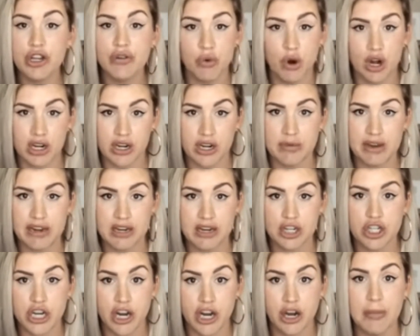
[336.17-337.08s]
wanted me to
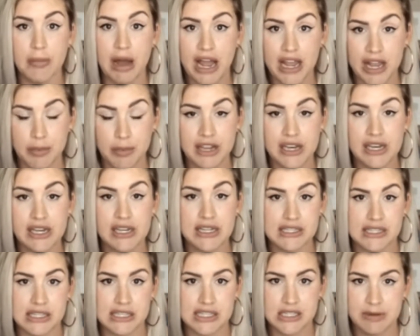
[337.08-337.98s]
share my
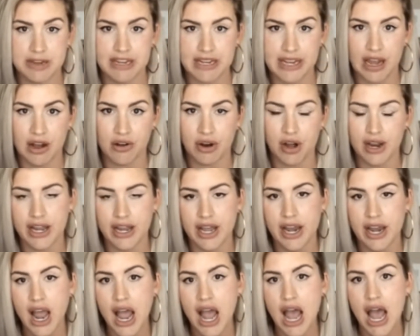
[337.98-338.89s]
opinions and speak out on
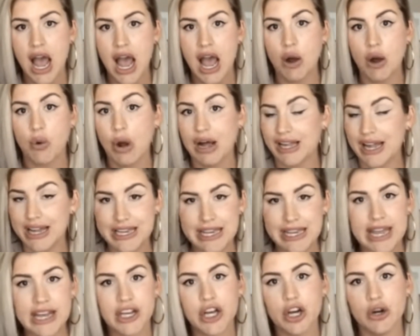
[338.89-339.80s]
it. While I
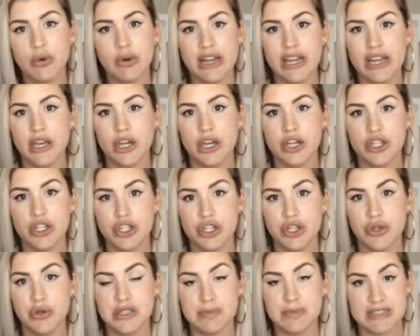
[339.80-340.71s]
can't go into
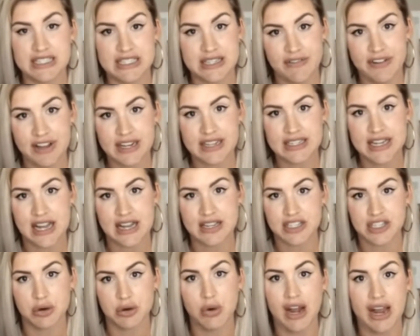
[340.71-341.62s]
specifics
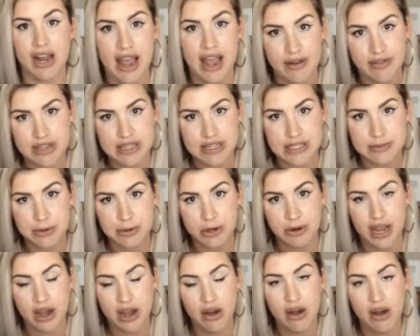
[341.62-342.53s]
as to why I haven't
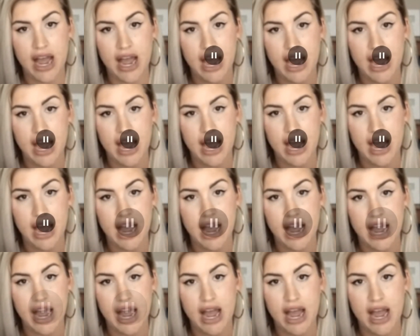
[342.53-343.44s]
spoke out,
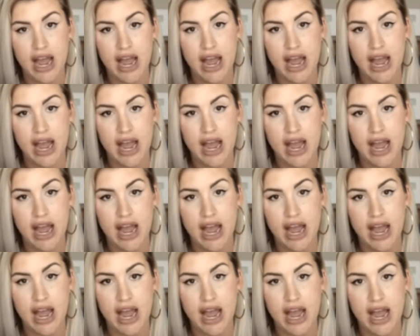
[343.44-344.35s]
that's crazy.
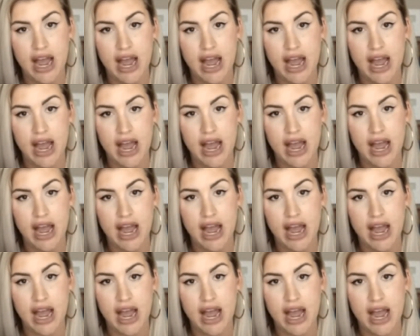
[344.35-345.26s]
They wanted you to correct
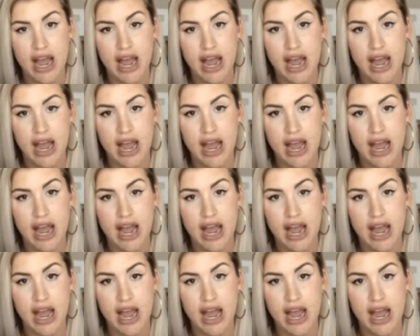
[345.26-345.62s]
the record,